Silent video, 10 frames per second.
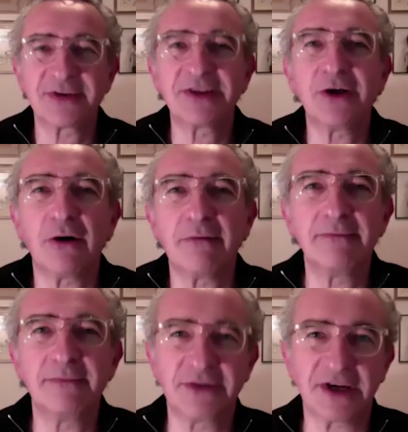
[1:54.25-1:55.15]
was not
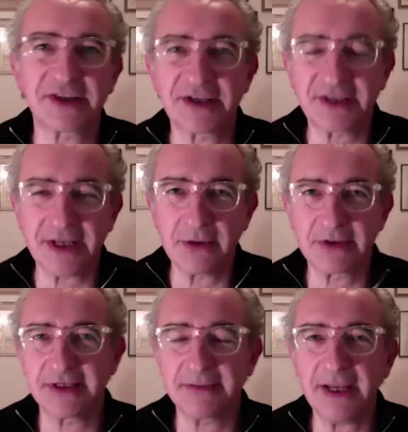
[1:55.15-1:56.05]
just because he
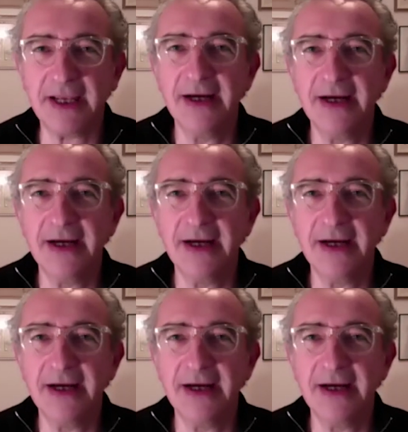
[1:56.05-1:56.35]
wanted to be